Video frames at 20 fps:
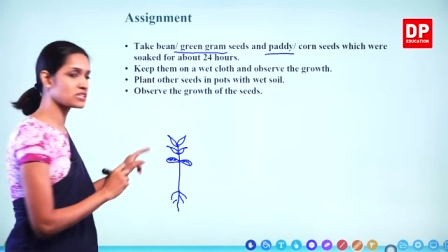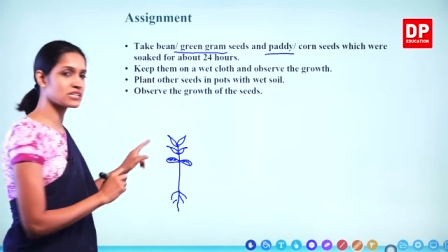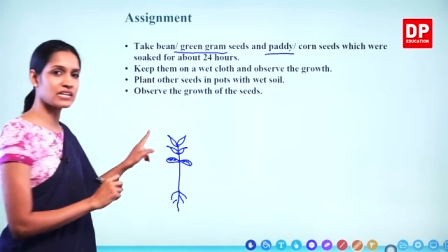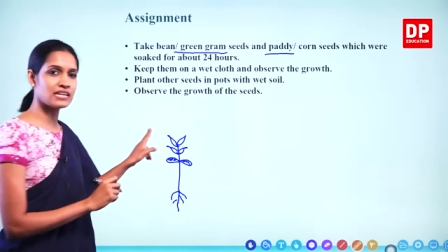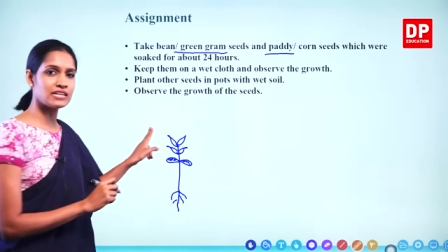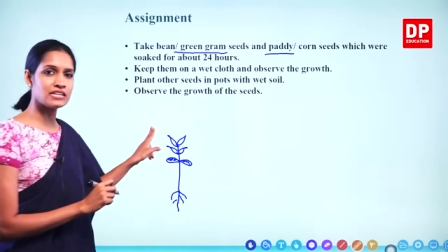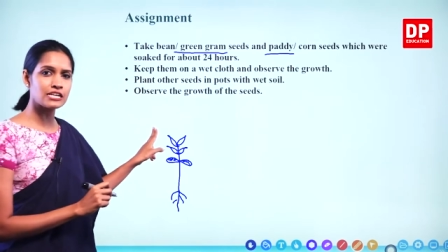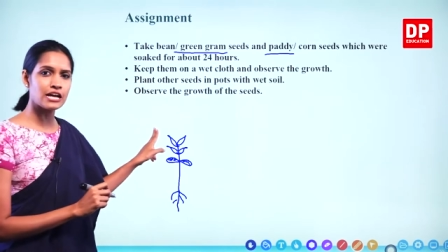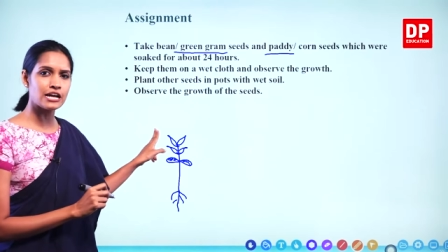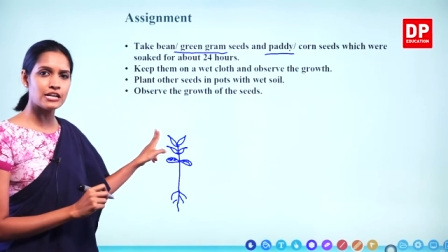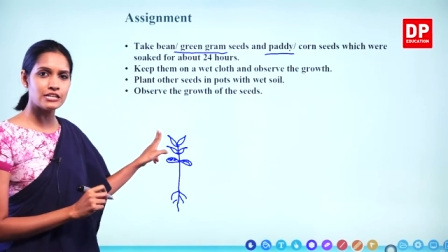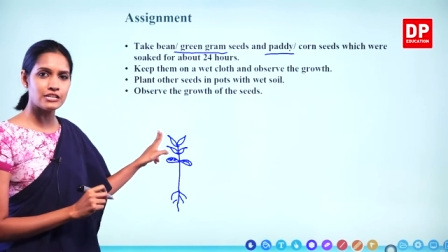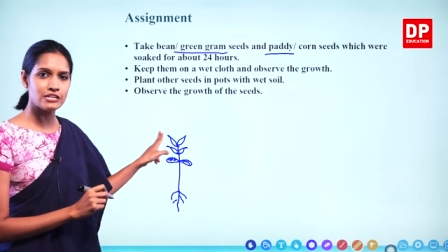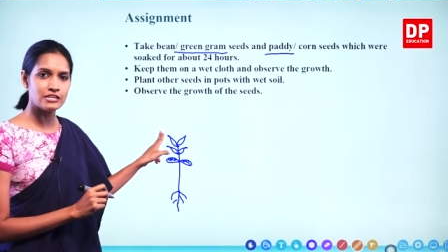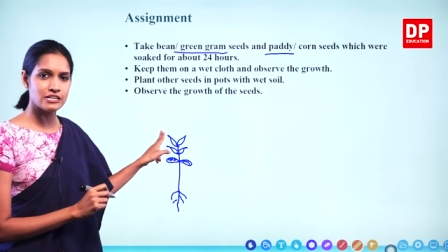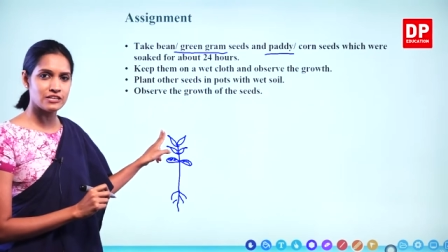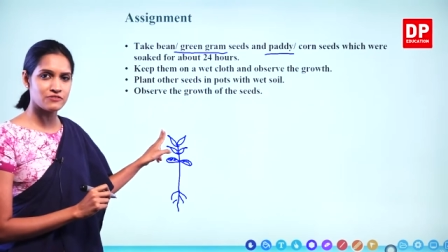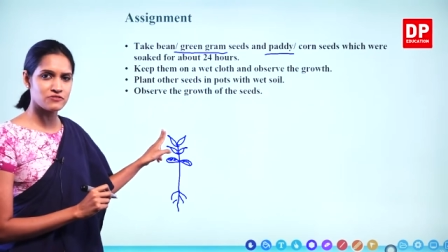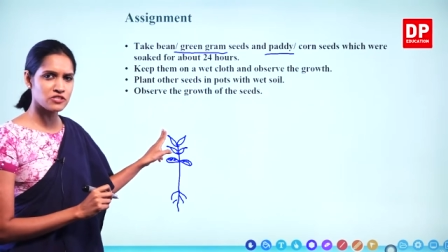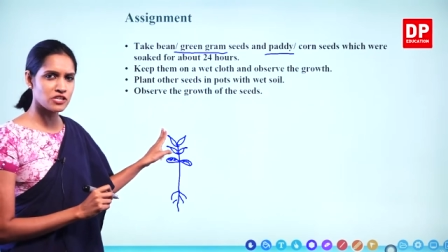green color
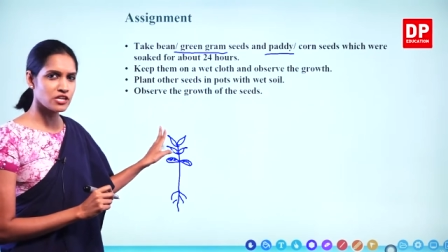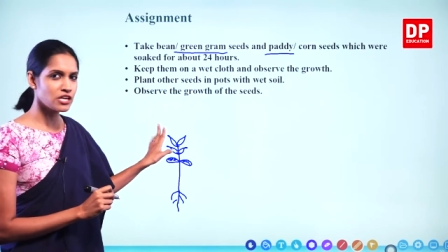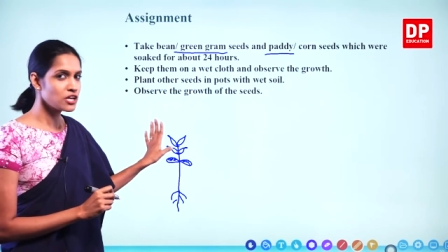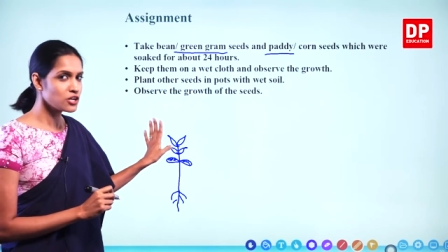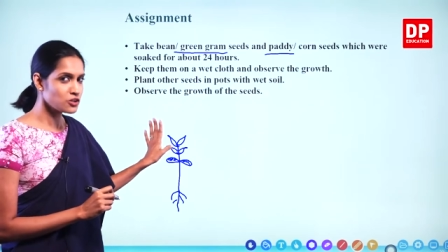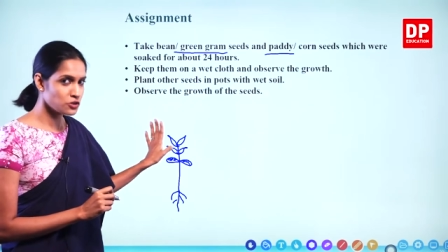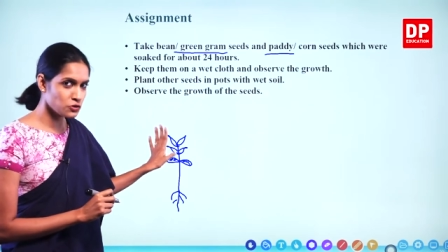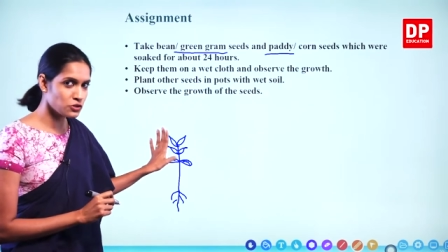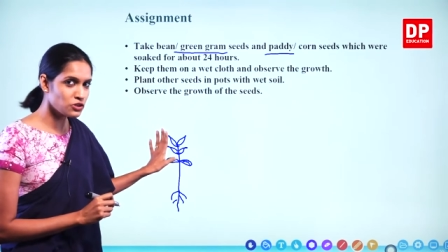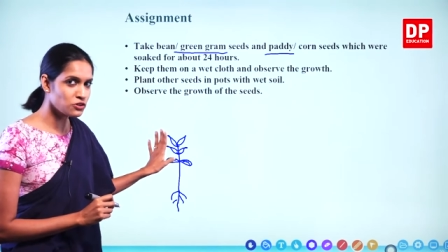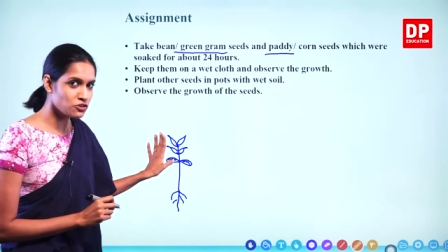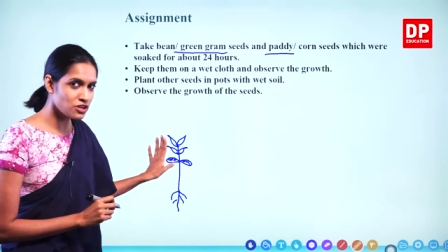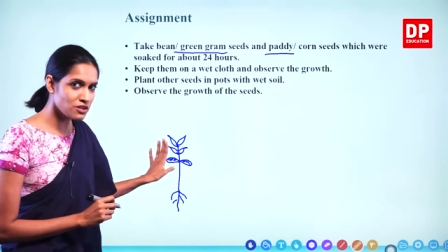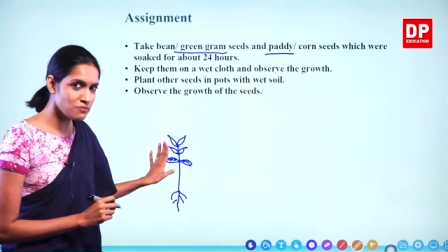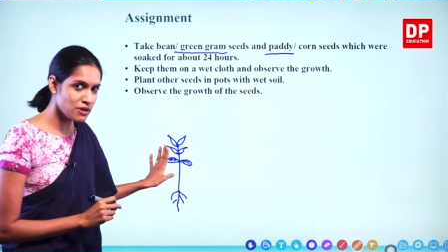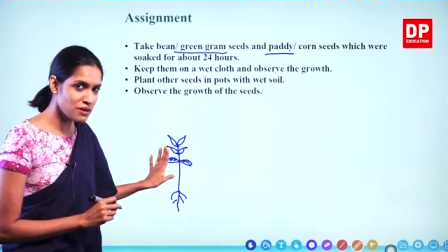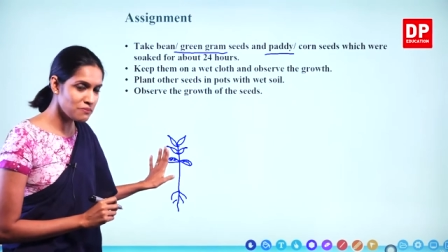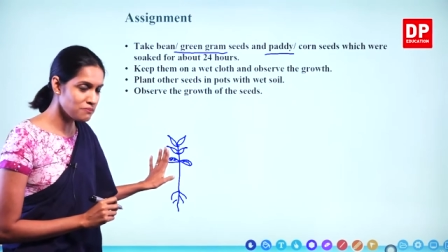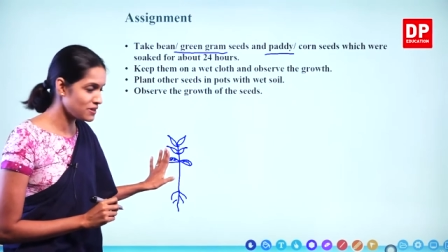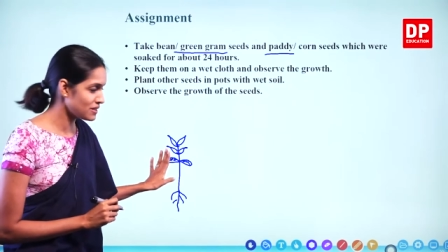leaves. Do you
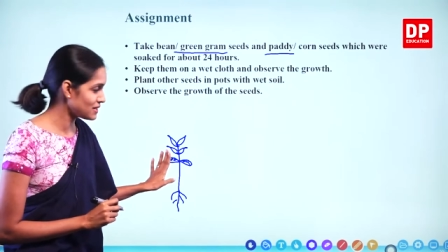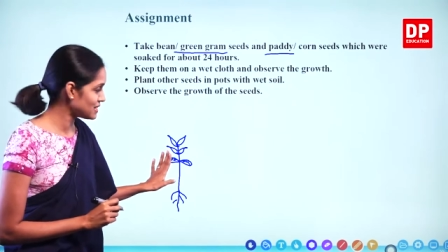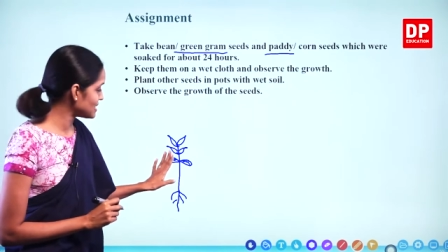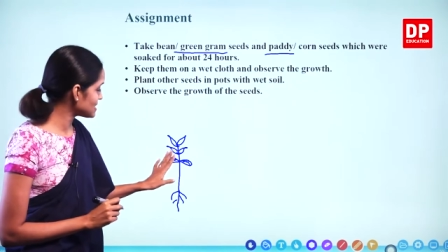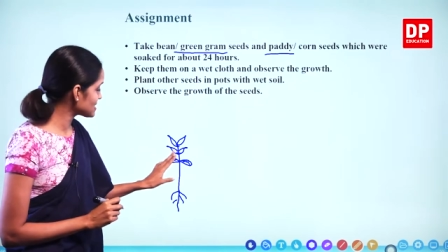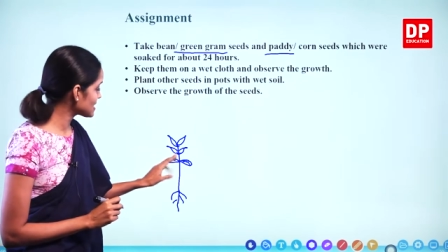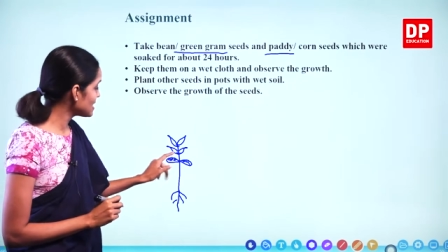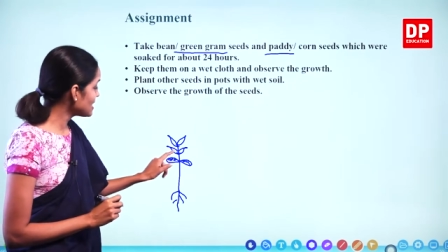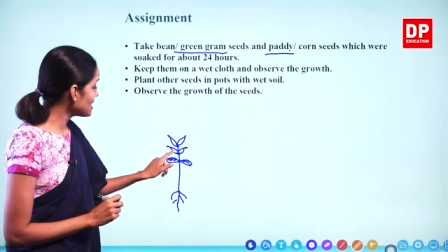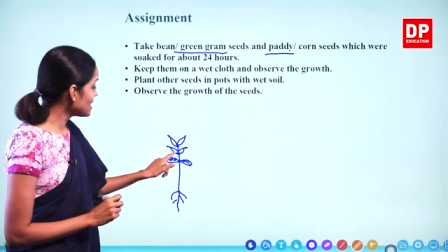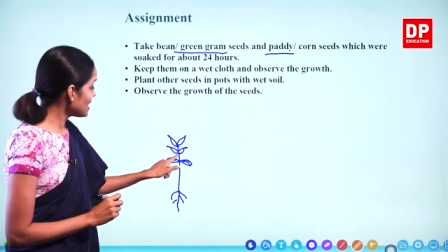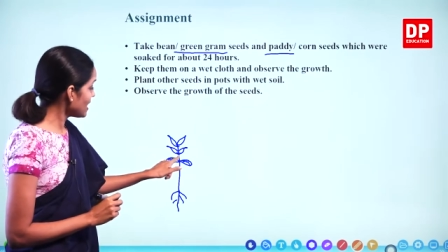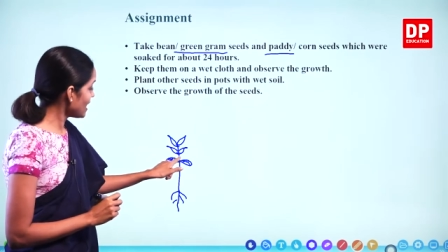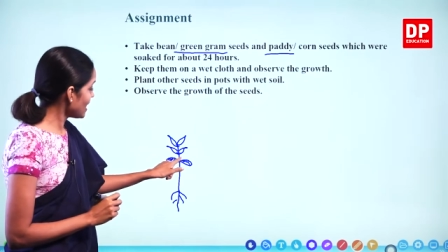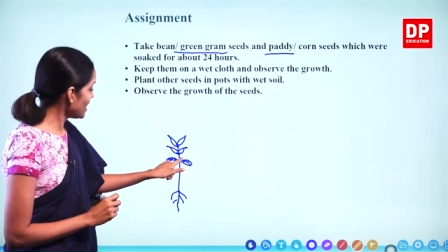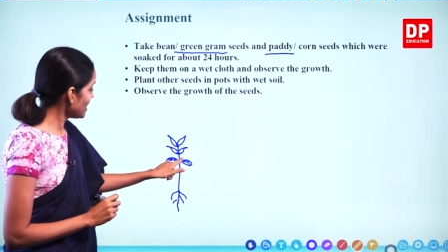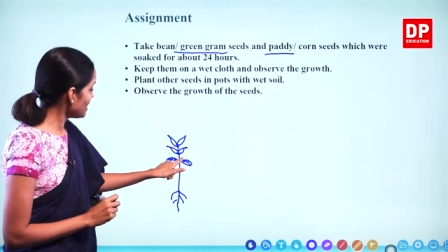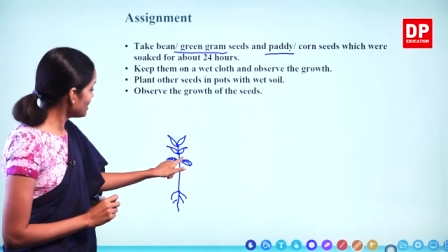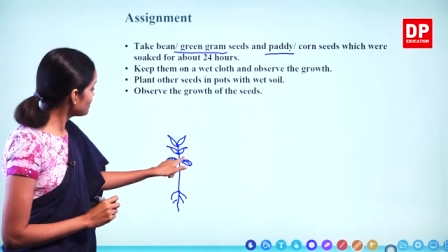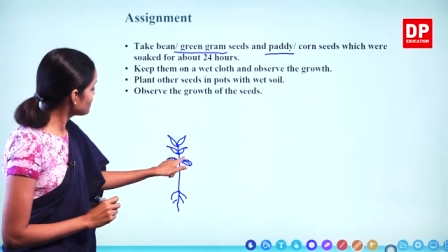remember these?
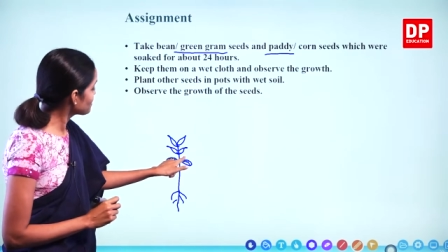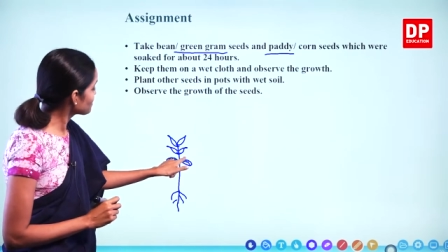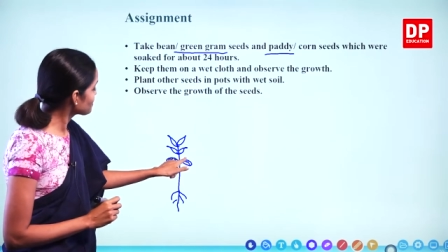And